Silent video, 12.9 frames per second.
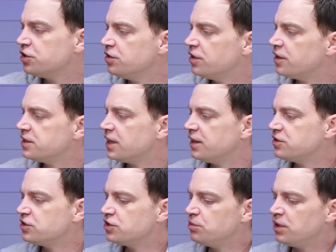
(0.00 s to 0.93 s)
you guys how
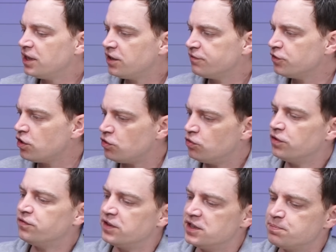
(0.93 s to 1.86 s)
to do it, and I've got
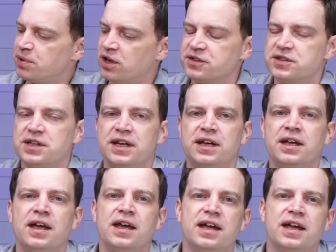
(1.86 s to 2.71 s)
all of these parts here.